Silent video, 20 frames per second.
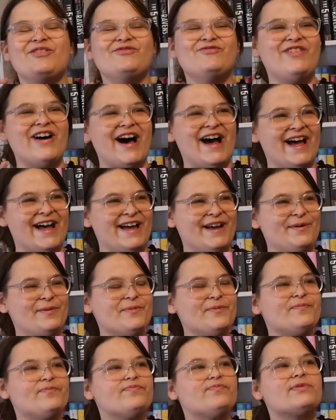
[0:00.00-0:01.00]
But,
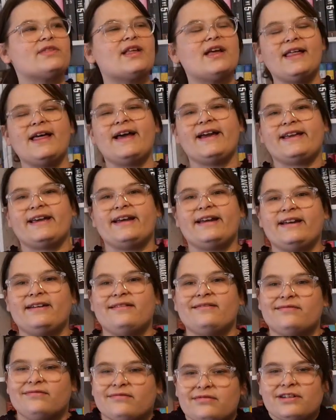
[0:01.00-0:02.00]
like,
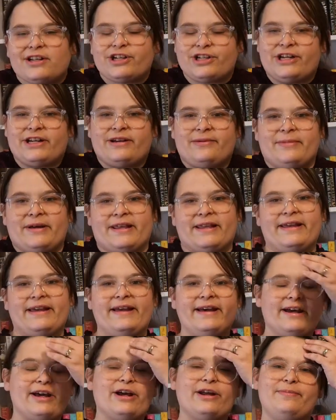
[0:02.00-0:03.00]

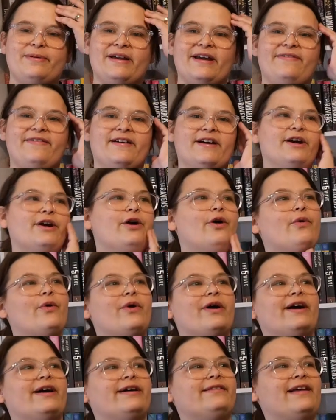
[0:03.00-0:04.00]
legitimately, it could be a fear,
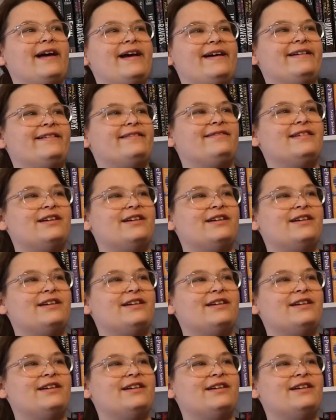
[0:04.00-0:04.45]
or, like,